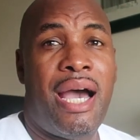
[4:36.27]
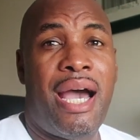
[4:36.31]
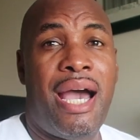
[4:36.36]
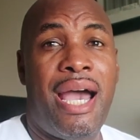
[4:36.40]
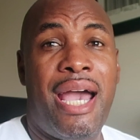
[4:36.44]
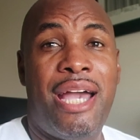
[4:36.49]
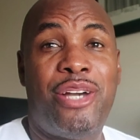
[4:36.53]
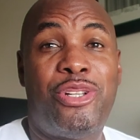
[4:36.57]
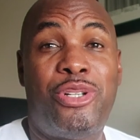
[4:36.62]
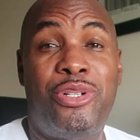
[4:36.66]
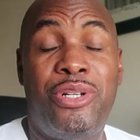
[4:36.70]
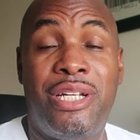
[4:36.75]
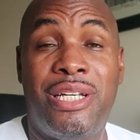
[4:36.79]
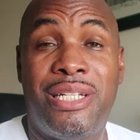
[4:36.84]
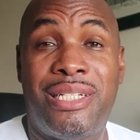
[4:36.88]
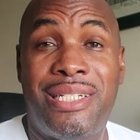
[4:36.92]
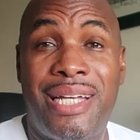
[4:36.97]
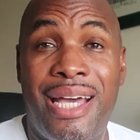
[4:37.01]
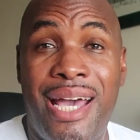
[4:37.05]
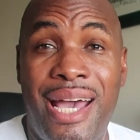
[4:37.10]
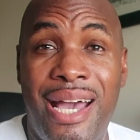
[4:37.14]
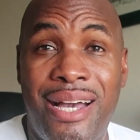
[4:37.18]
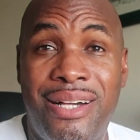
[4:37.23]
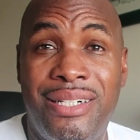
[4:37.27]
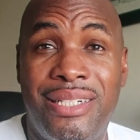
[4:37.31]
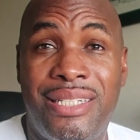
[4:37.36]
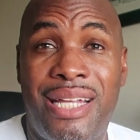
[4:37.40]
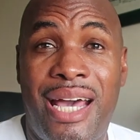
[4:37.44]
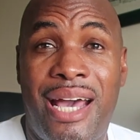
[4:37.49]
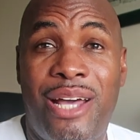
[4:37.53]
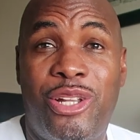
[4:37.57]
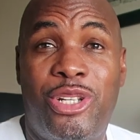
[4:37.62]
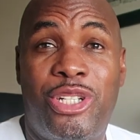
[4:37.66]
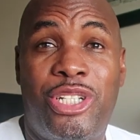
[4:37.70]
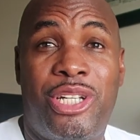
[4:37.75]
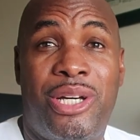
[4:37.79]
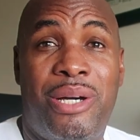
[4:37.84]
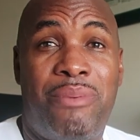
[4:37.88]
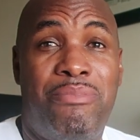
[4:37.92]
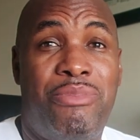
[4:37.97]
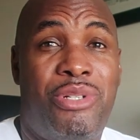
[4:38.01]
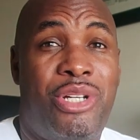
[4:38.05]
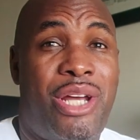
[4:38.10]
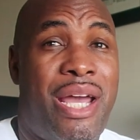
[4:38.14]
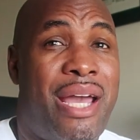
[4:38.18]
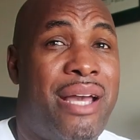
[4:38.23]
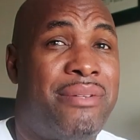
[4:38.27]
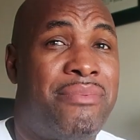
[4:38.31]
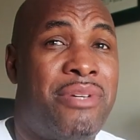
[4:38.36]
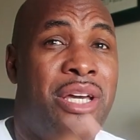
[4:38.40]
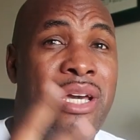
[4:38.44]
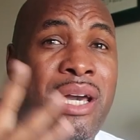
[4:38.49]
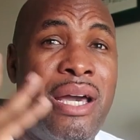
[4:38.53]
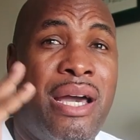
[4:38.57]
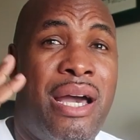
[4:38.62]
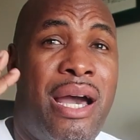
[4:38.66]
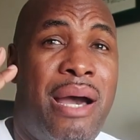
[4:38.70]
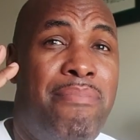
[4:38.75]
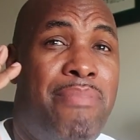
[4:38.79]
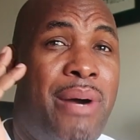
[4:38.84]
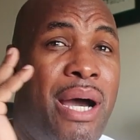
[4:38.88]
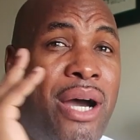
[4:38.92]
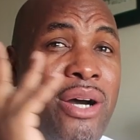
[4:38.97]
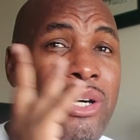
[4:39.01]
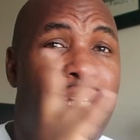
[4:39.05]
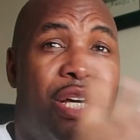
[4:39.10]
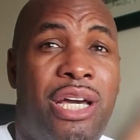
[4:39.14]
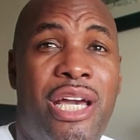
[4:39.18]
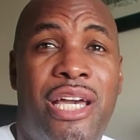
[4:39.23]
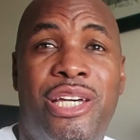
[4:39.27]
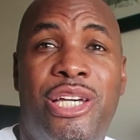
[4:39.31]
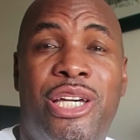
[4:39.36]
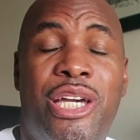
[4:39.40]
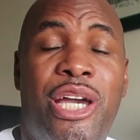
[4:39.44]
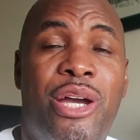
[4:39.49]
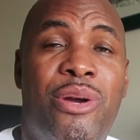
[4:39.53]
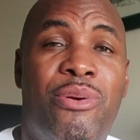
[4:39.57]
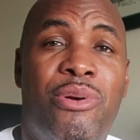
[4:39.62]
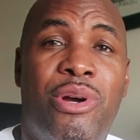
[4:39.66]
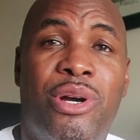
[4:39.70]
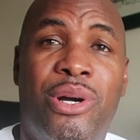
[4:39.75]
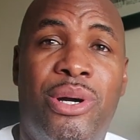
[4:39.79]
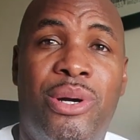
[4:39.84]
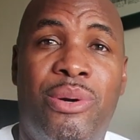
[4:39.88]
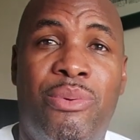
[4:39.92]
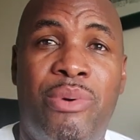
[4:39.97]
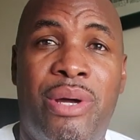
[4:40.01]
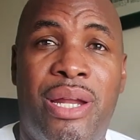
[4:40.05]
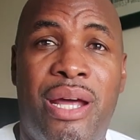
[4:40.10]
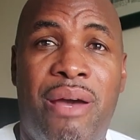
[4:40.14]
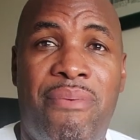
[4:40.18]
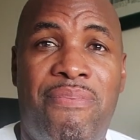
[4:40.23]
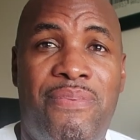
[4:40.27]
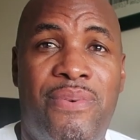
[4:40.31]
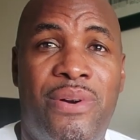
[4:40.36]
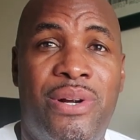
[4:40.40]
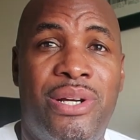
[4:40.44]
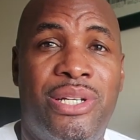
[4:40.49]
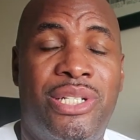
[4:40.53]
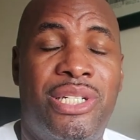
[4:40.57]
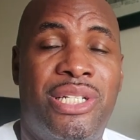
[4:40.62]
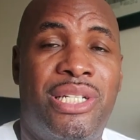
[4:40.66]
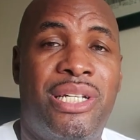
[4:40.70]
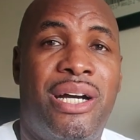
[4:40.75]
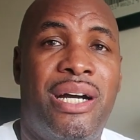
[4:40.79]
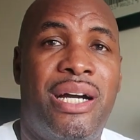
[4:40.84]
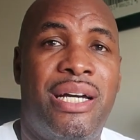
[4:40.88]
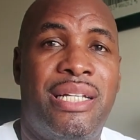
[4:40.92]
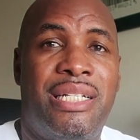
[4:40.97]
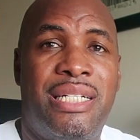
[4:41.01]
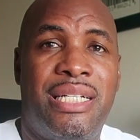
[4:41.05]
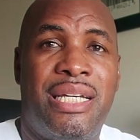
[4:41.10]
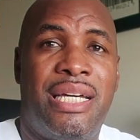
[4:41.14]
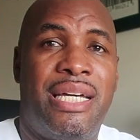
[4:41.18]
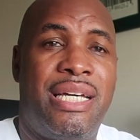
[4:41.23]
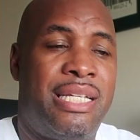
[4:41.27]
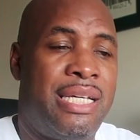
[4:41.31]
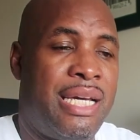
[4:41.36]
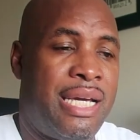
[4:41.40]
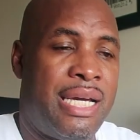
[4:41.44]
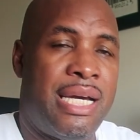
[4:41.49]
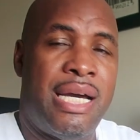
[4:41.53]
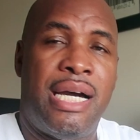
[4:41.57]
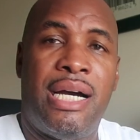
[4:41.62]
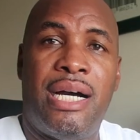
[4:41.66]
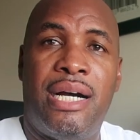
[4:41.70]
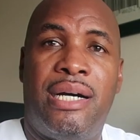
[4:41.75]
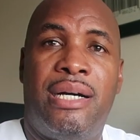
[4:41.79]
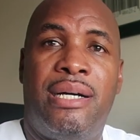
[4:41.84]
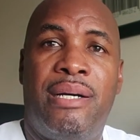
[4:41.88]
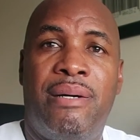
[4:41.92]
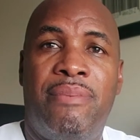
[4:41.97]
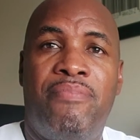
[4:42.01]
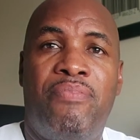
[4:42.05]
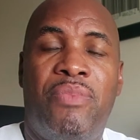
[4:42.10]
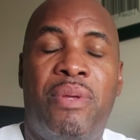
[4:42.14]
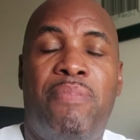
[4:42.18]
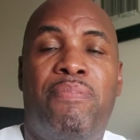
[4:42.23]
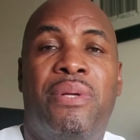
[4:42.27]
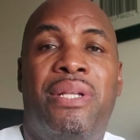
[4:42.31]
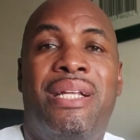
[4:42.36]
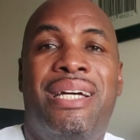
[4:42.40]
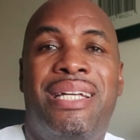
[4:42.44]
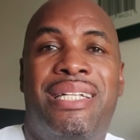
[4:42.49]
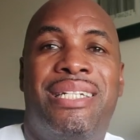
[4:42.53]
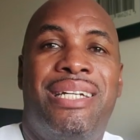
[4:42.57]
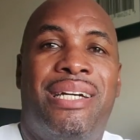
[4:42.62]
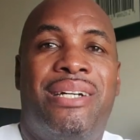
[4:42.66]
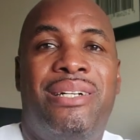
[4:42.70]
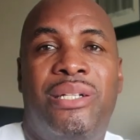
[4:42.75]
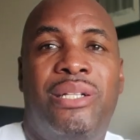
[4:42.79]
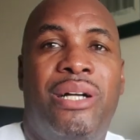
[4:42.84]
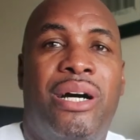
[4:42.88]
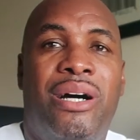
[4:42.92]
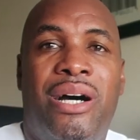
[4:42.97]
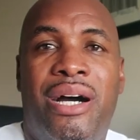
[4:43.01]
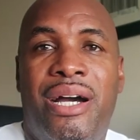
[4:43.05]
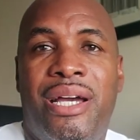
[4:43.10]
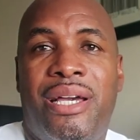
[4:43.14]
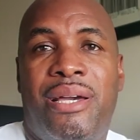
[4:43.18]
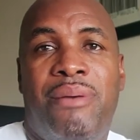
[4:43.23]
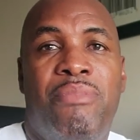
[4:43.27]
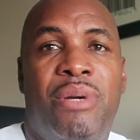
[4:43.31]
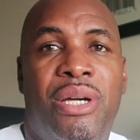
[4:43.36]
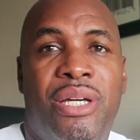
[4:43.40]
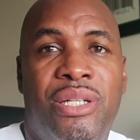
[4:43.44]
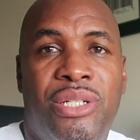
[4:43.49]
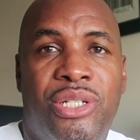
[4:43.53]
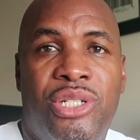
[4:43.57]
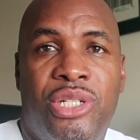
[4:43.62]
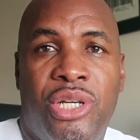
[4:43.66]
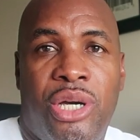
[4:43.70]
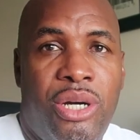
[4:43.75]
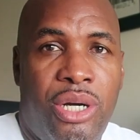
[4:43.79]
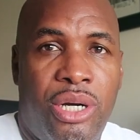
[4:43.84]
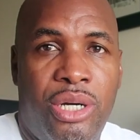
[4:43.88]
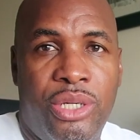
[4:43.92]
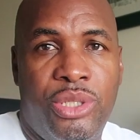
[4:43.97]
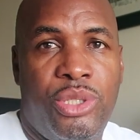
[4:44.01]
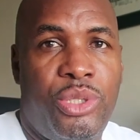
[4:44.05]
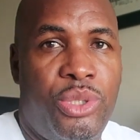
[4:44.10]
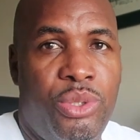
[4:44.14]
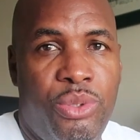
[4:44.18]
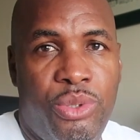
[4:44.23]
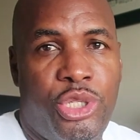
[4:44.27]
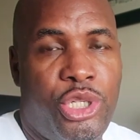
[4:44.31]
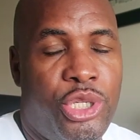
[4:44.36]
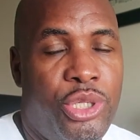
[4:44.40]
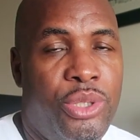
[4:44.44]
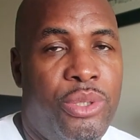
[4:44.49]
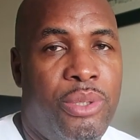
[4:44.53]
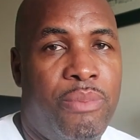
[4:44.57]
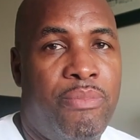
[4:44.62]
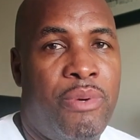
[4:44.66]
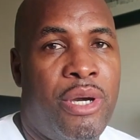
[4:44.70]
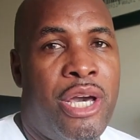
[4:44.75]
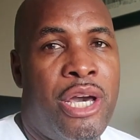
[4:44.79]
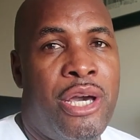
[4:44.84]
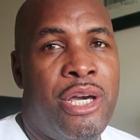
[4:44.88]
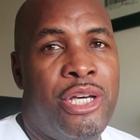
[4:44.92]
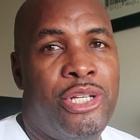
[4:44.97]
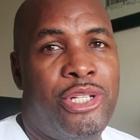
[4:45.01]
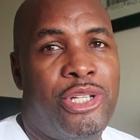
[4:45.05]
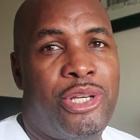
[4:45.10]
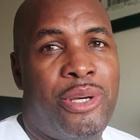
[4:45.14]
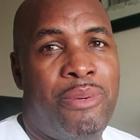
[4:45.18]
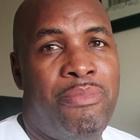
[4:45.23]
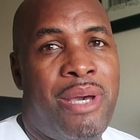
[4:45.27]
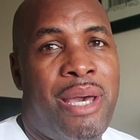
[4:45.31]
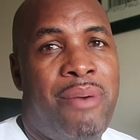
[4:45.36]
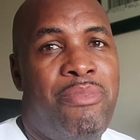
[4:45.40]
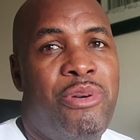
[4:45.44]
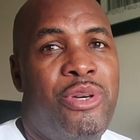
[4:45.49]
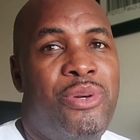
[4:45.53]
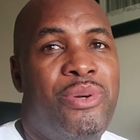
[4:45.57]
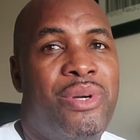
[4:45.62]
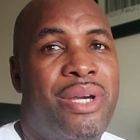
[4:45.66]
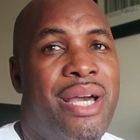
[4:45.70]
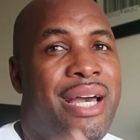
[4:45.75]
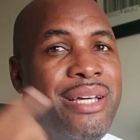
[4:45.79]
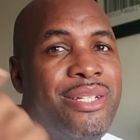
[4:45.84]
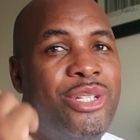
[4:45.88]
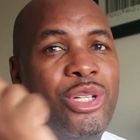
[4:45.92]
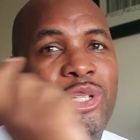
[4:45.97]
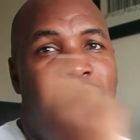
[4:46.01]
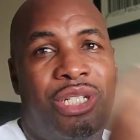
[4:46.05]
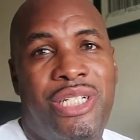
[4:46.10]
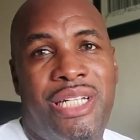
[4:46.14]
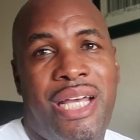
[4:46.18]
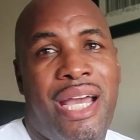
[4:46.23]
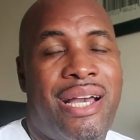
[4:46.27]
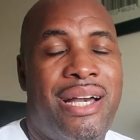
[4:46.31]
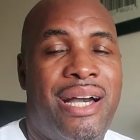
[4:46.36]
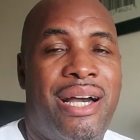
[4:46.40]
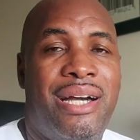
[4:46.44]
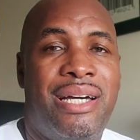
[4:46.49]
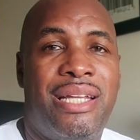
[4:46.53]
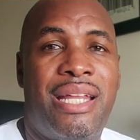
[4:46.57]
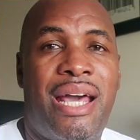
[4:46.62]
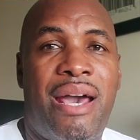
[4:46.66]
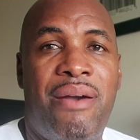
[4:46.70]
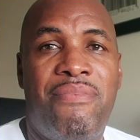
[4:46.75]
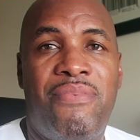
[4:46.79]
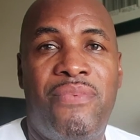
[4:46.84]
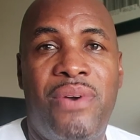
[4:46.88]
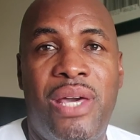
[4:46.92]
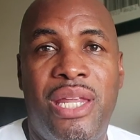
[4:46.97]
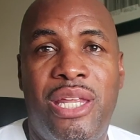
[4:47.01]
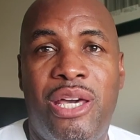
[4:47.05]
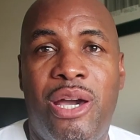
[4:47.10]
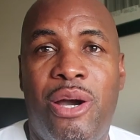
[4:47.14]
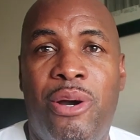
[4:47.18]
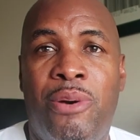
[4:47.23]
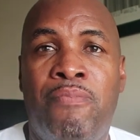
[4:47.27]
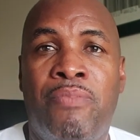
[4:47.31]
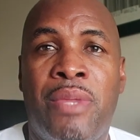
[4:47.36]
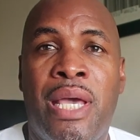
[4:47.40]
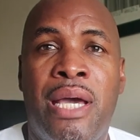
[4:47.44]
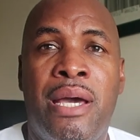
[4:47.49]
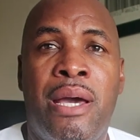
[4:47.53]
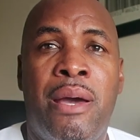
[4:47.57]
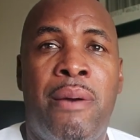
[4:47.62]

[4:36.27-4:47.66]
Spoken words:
I actually tackled that subject about a year ago when I first started the political arguments on YouTube. So maybe you guys could check out that video.